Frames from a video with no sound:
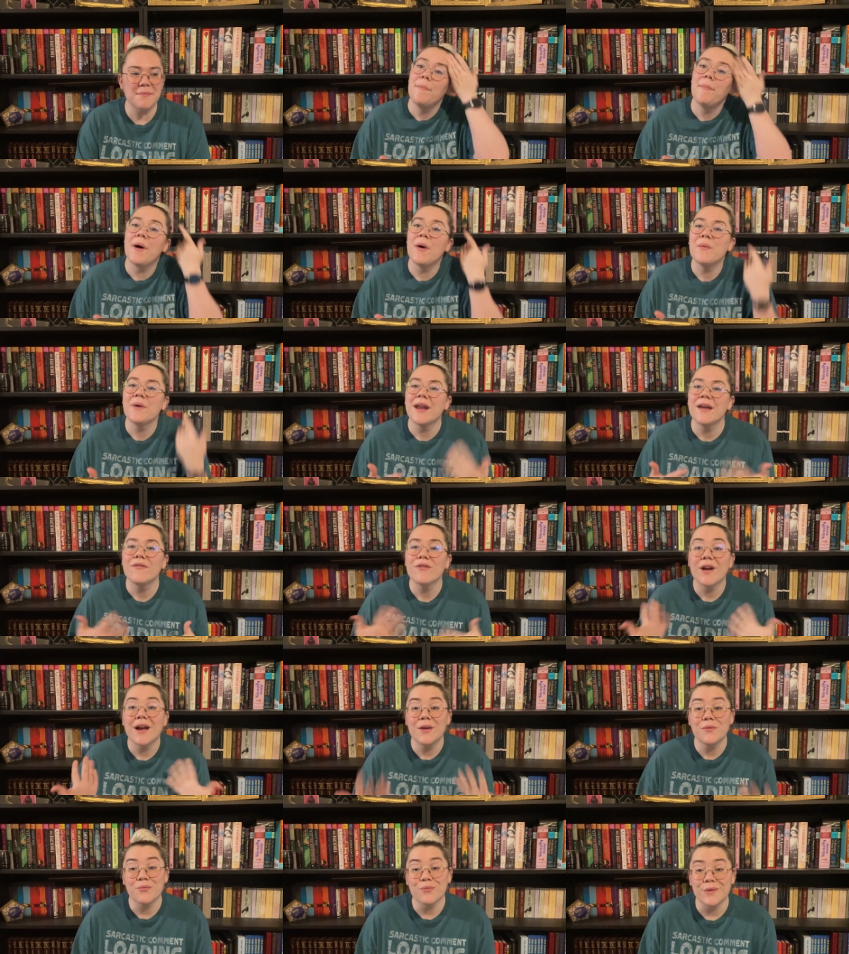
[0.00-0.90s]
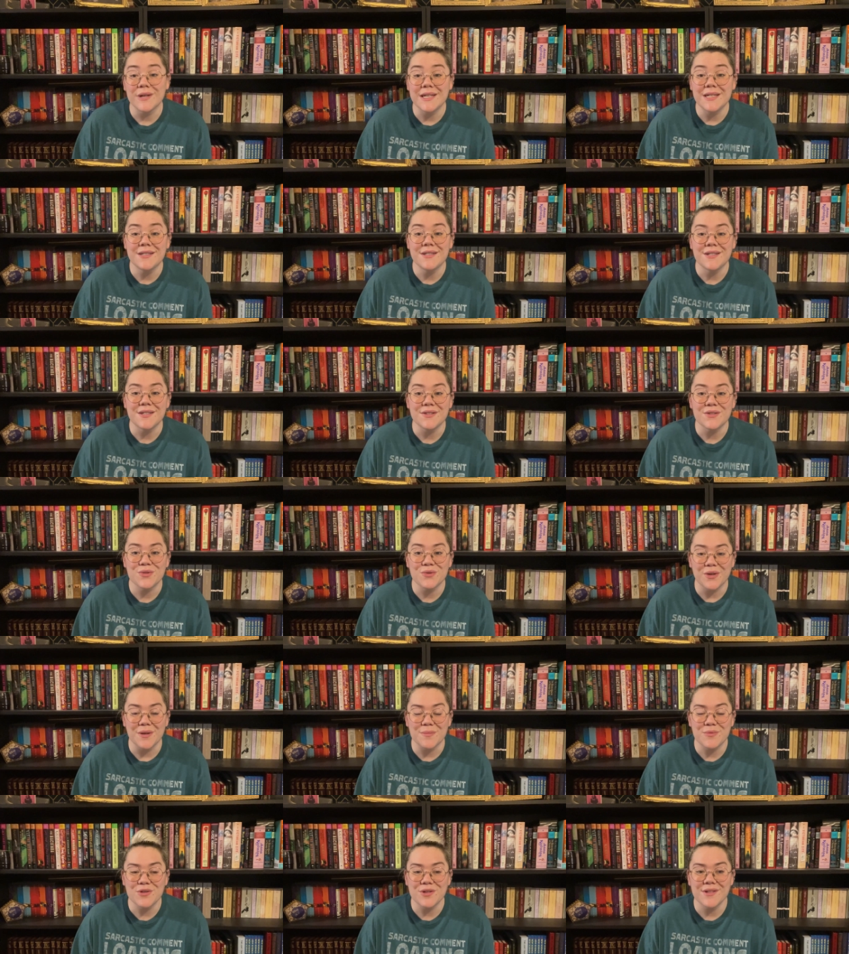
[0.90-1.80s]
but whenever I read
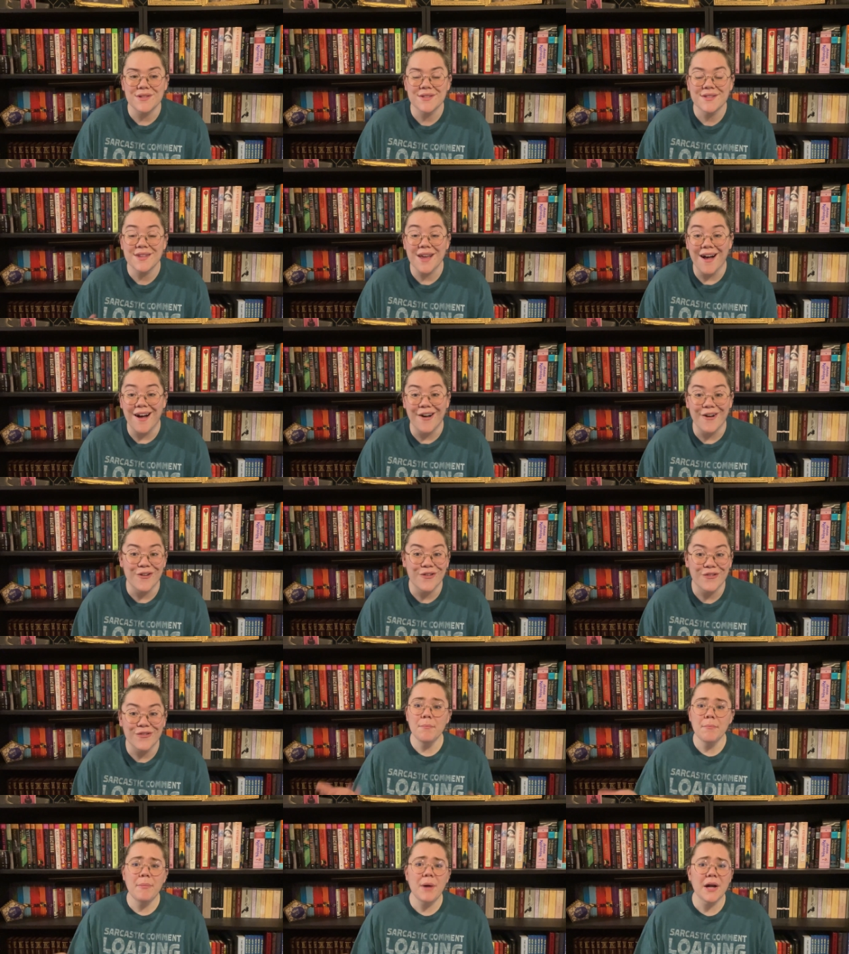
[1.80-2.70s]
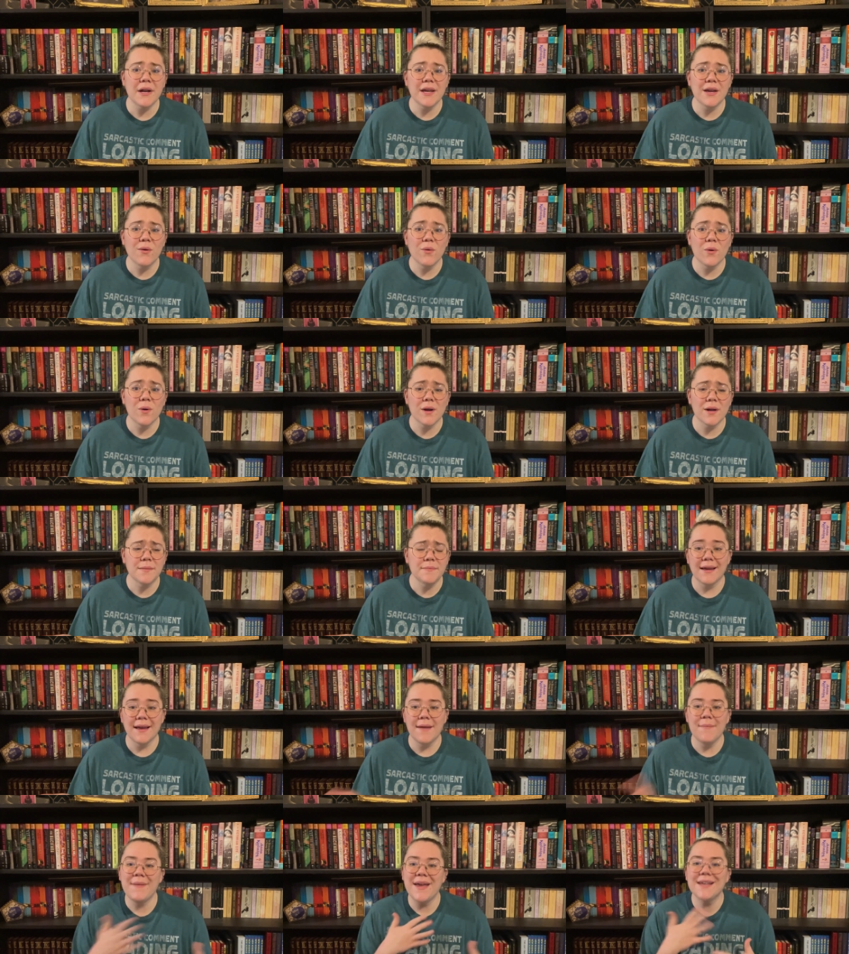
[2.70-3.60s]
descriptions of body gore,
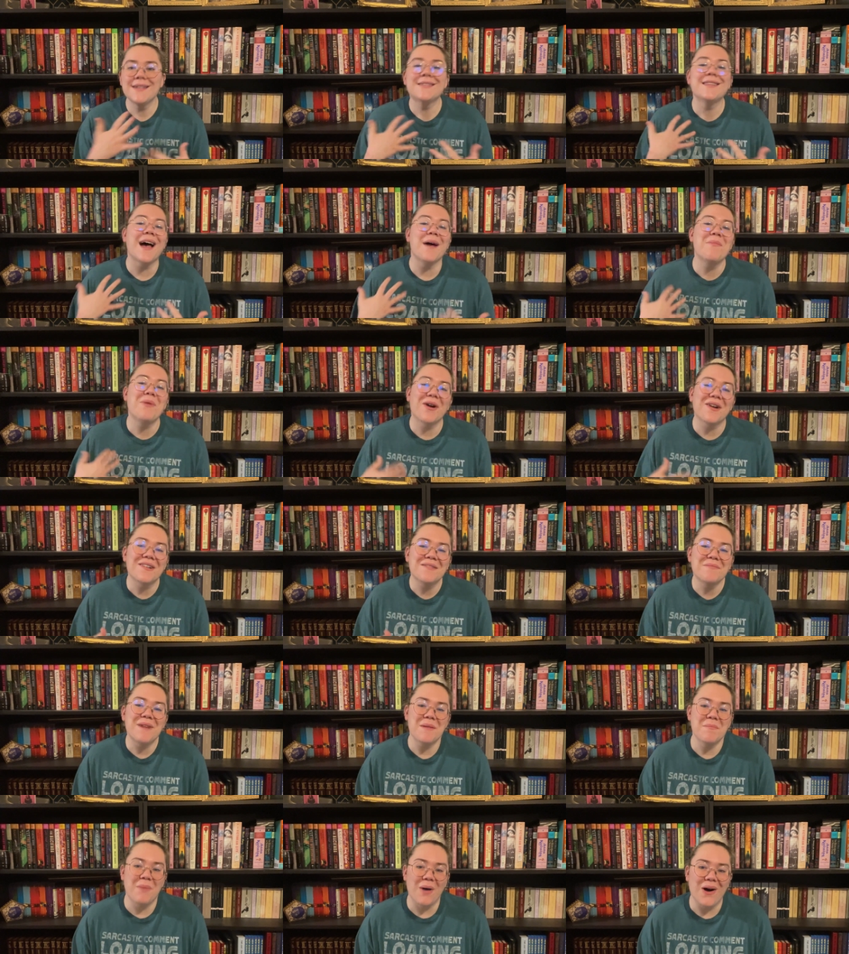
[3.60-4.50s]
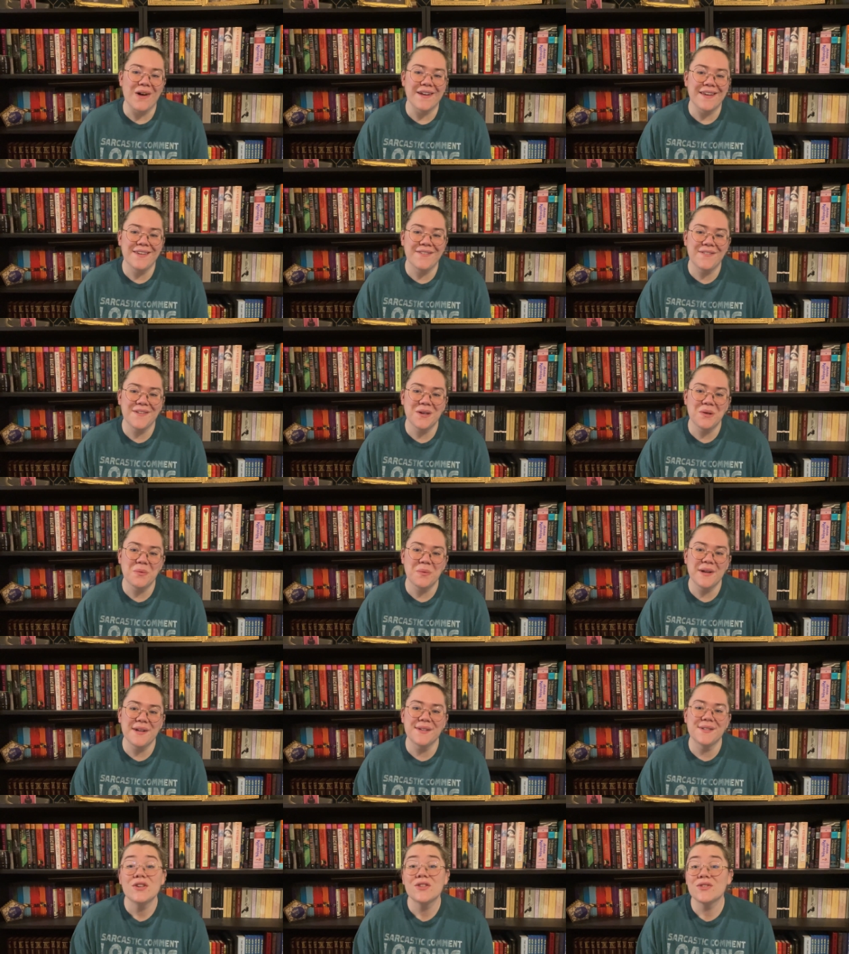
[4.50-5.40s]
it makes that part of my body feel weird.